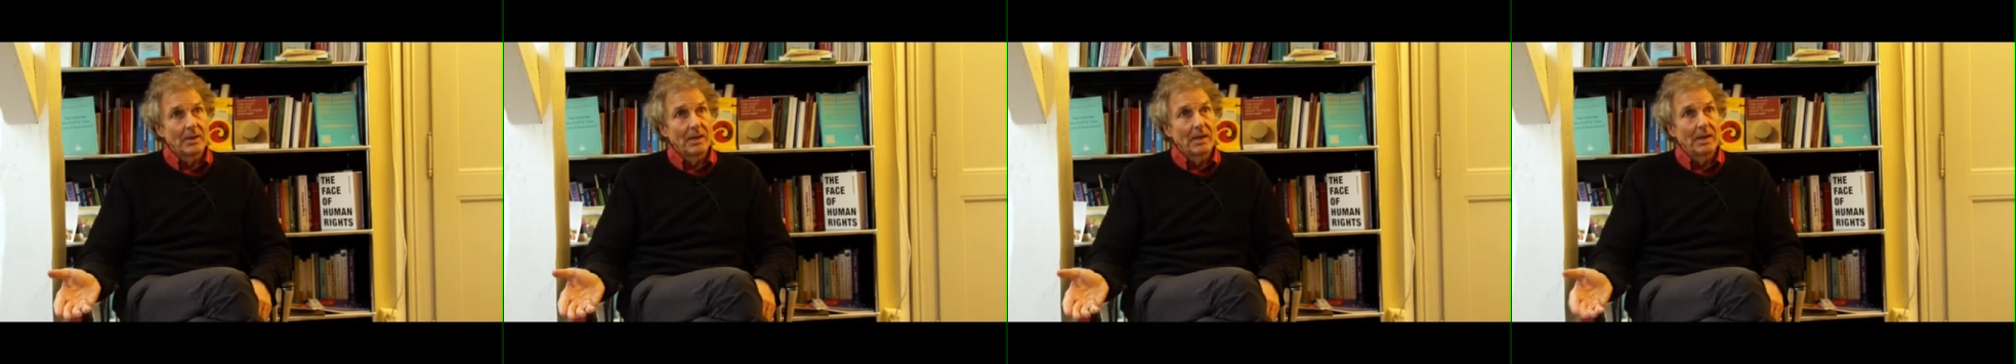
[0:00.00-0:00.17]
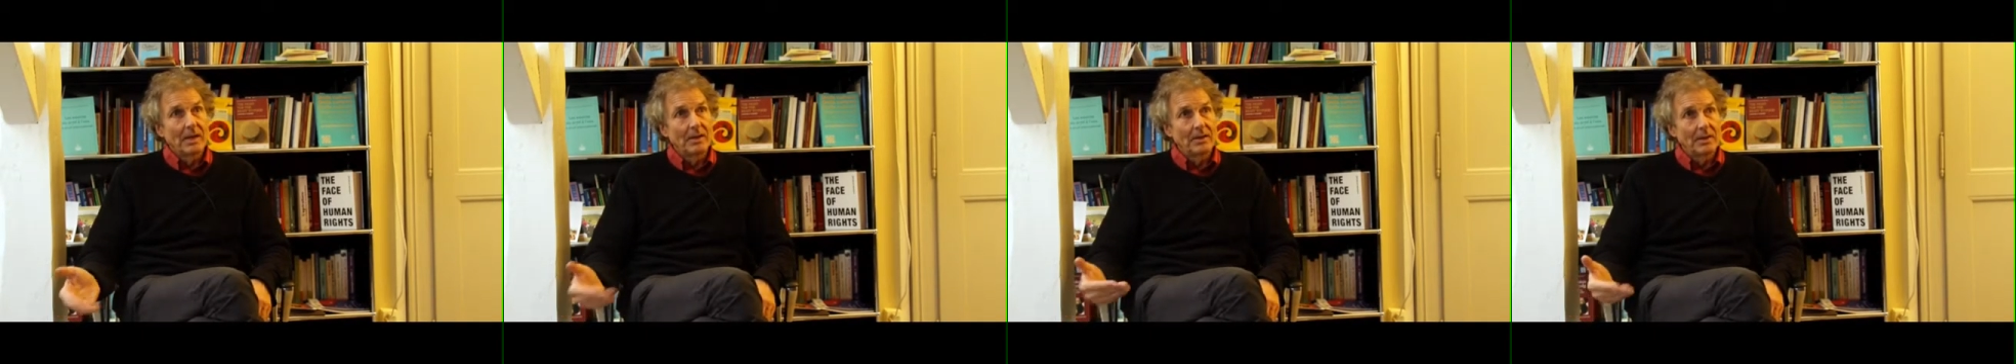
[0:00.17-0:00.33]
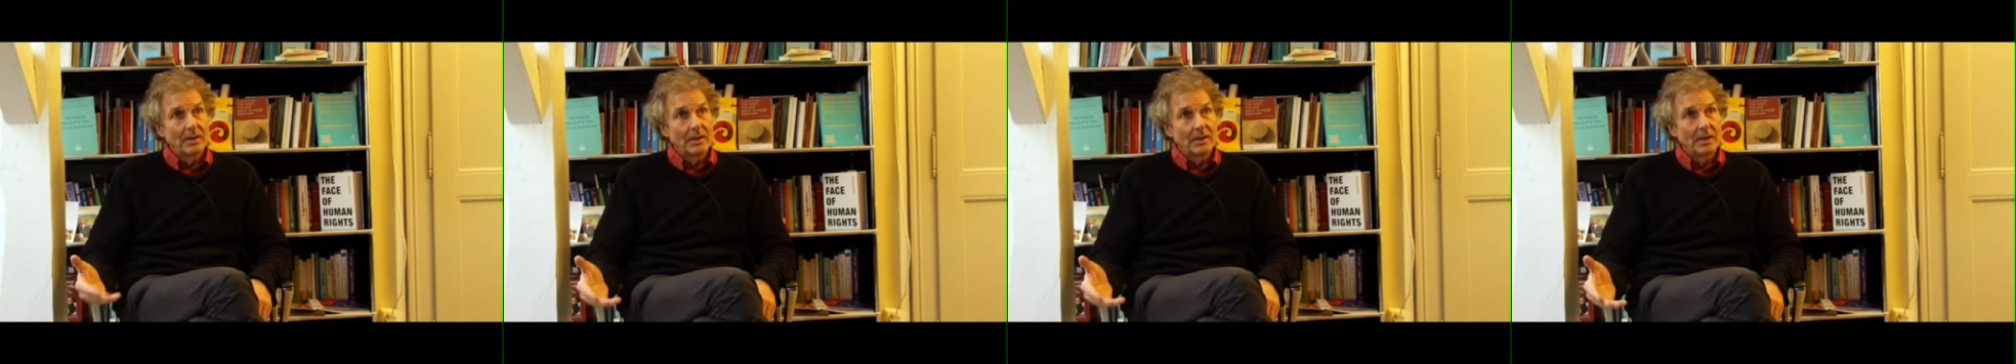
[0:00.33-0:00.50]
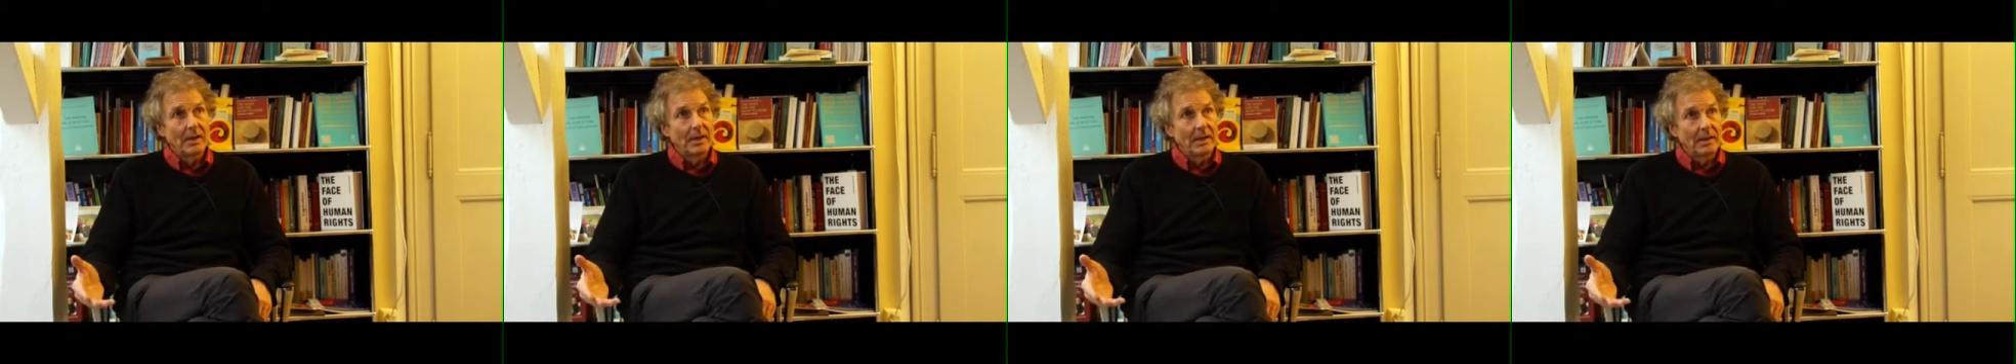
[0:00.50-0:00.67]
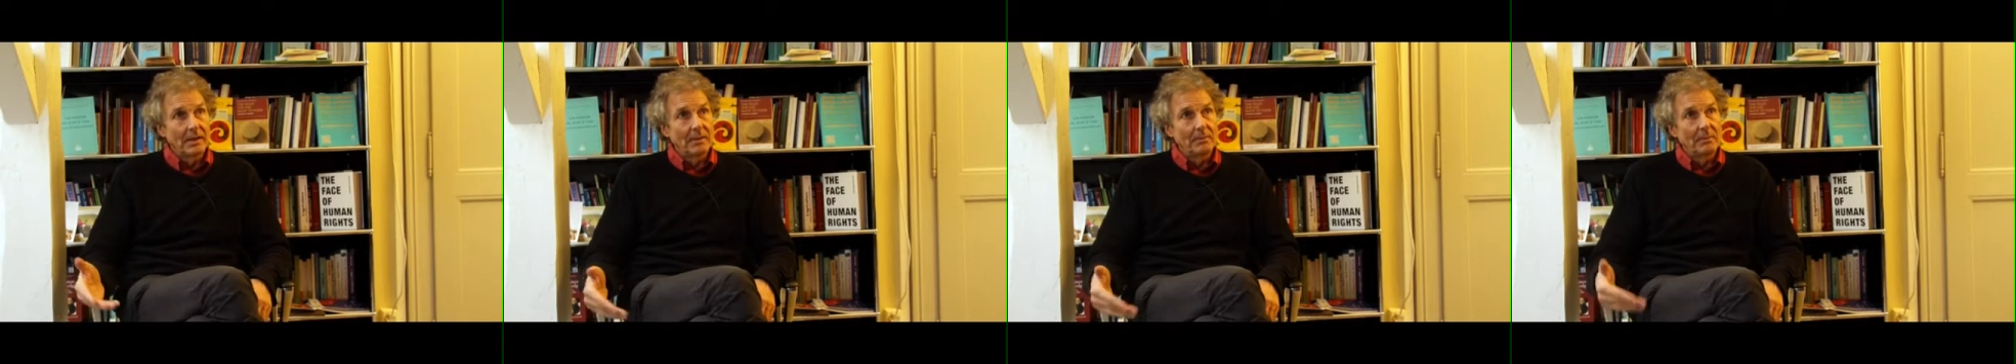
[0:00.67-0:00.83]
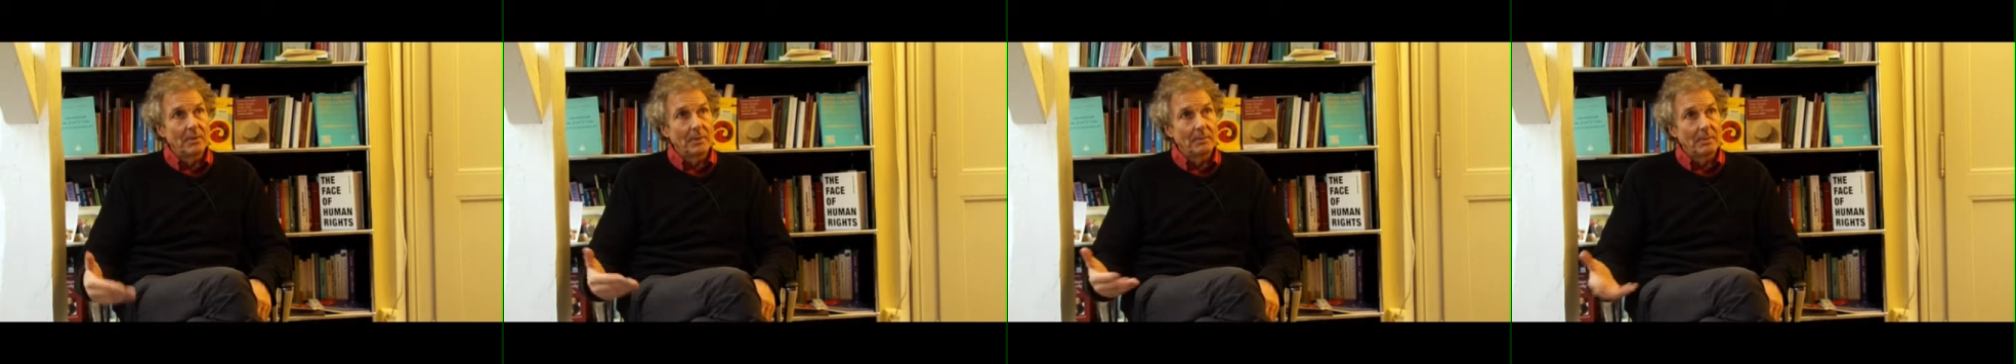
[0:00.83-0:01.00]
and denied
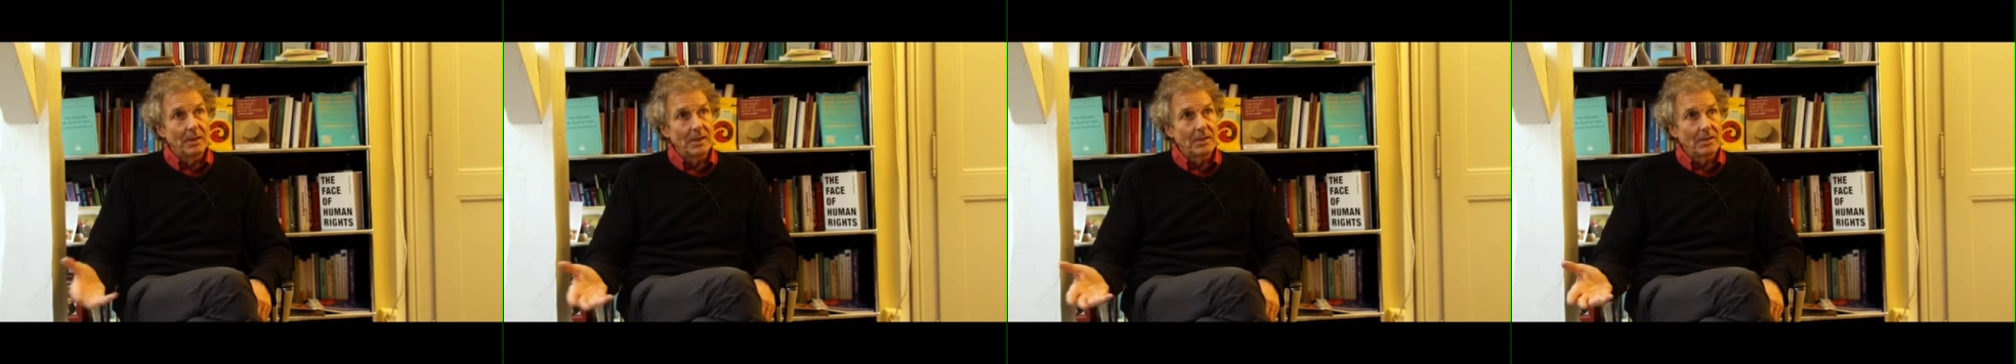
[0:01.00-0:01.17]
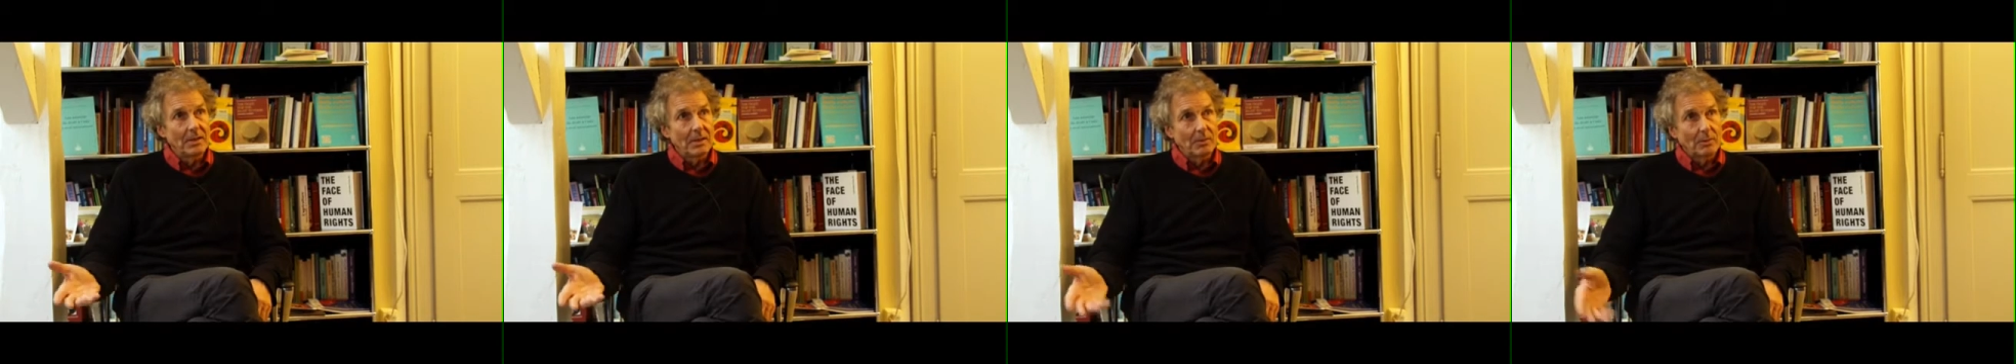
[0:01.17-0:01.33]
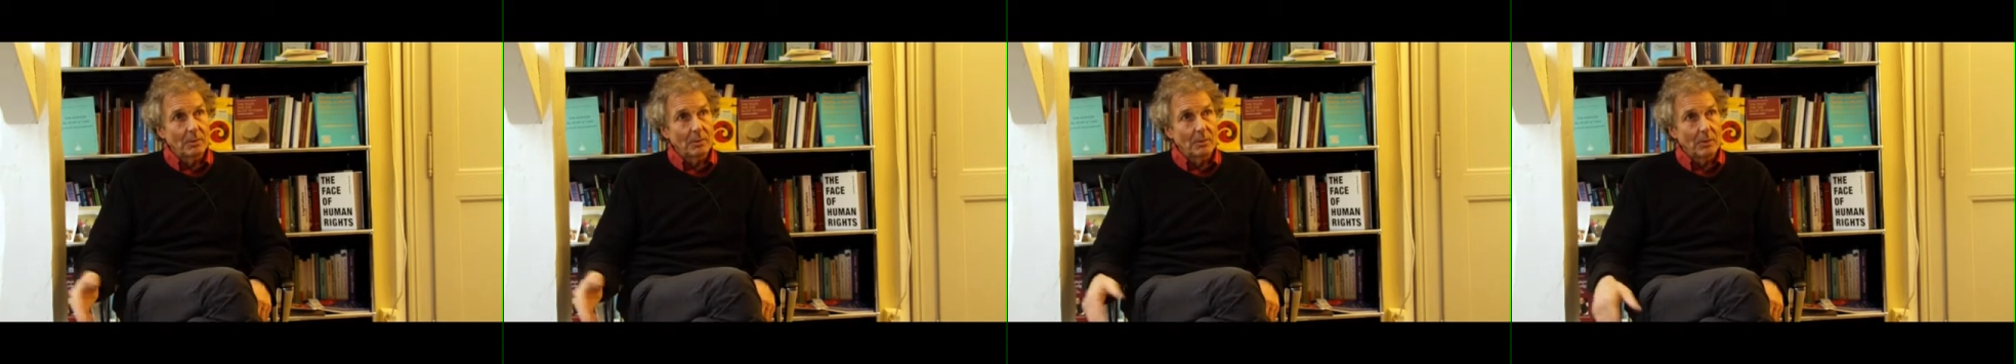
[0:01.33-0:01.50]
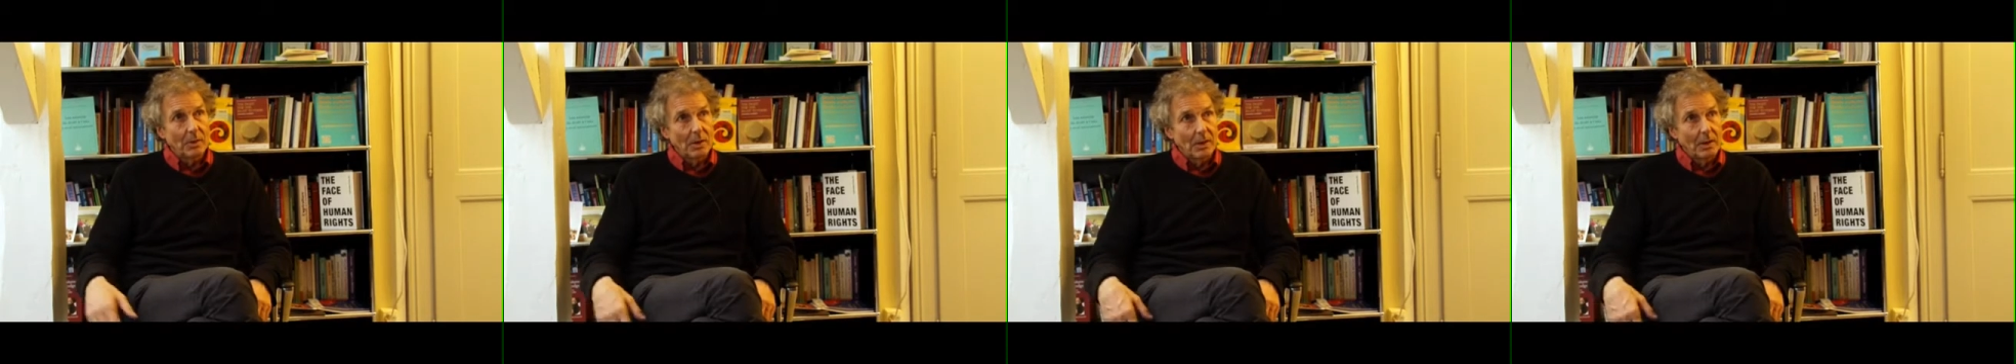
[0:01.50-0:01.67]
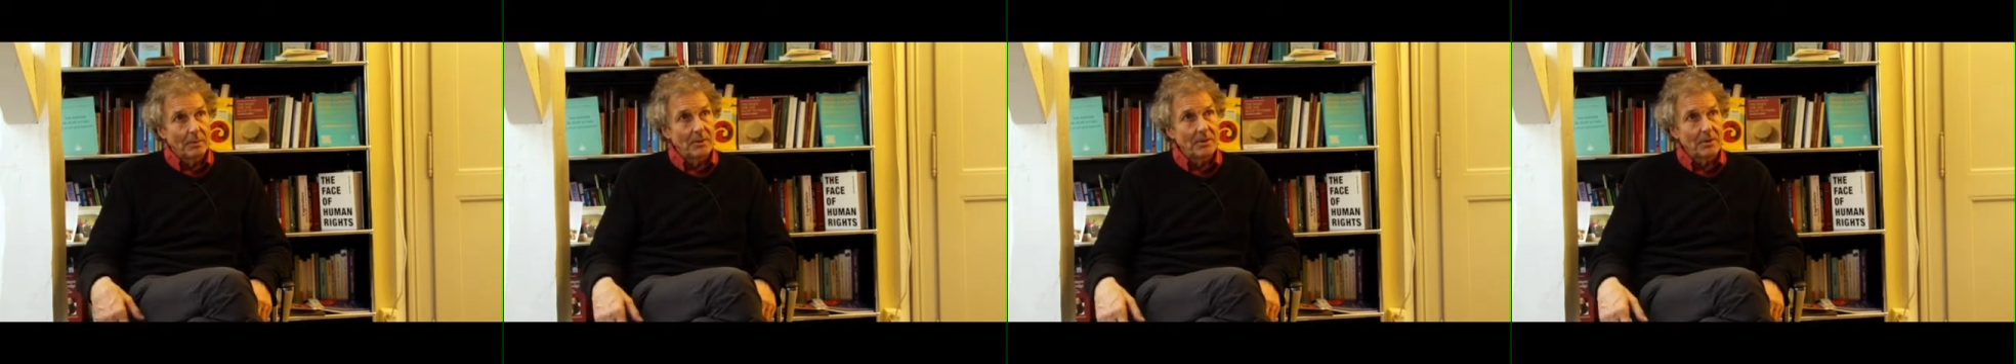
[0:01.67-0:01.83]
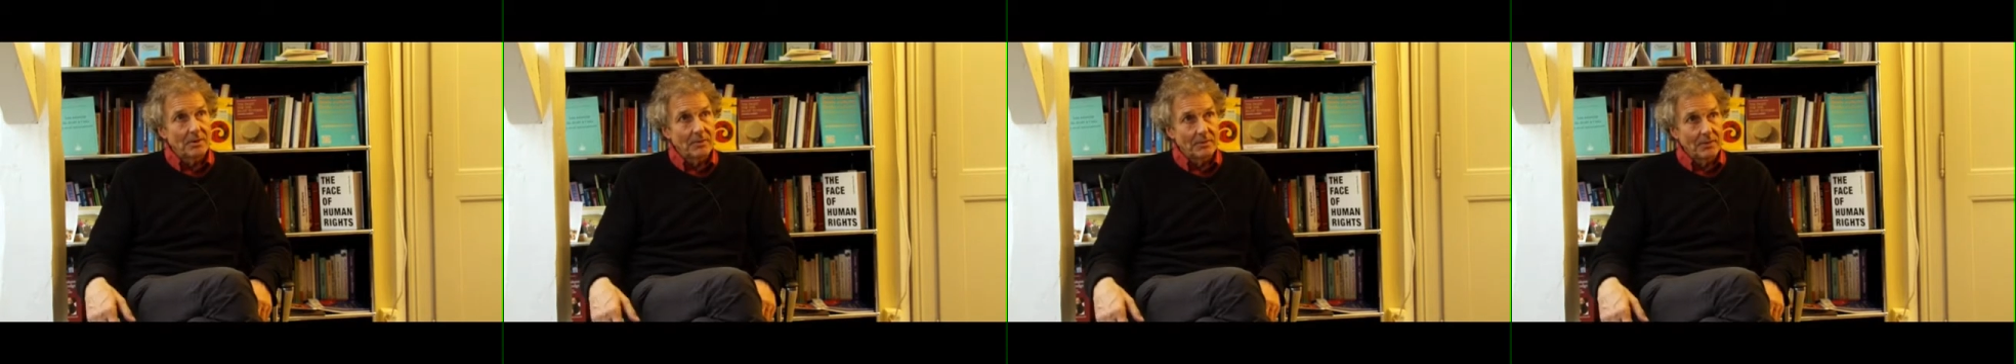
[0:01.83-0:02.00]
them the basic requirements